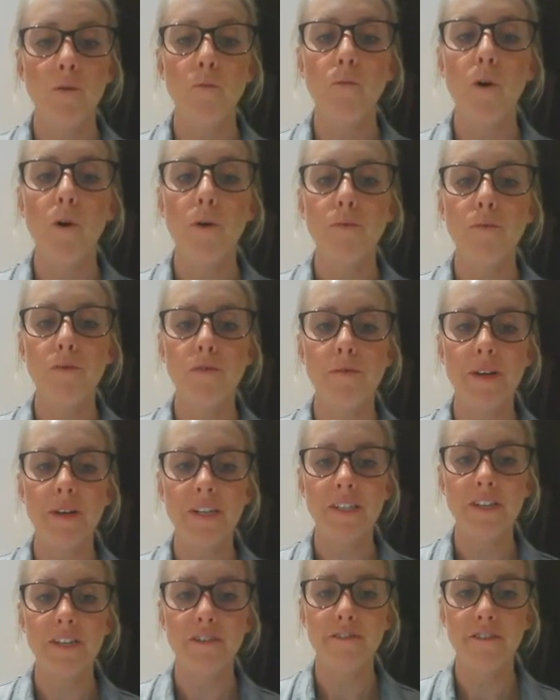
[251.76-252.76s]
what will be
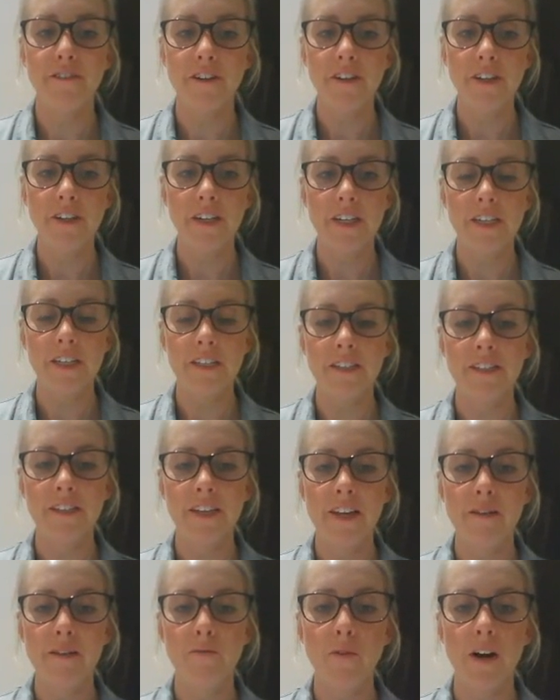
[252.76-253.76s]
different is
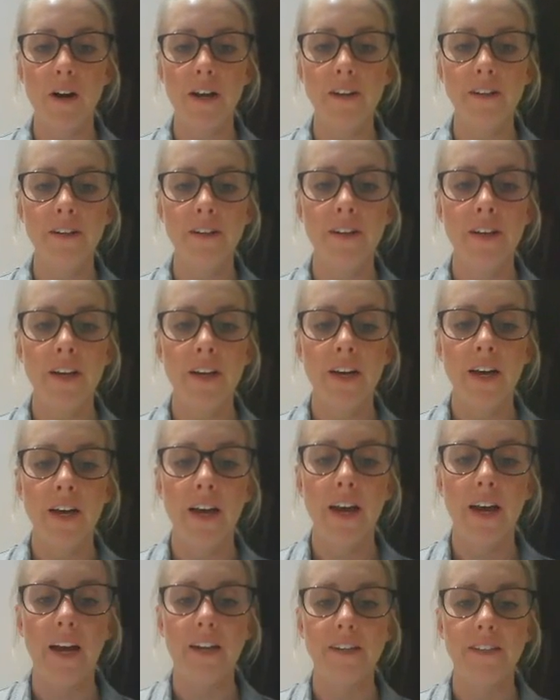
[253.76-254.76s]
C1
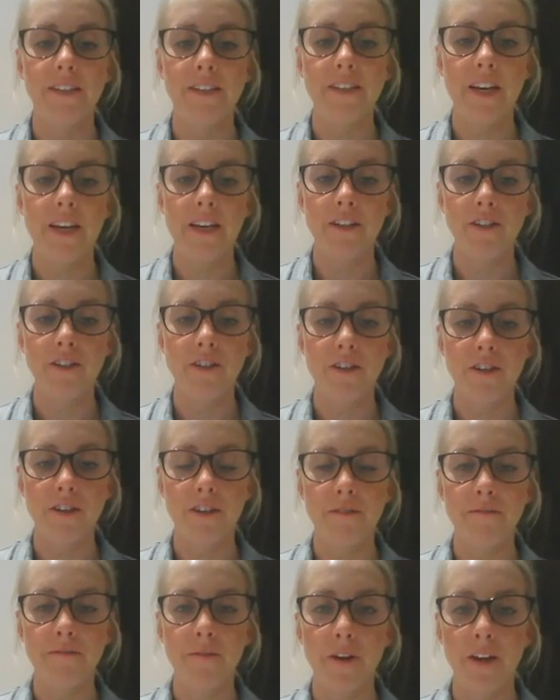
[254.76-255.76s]
and C2,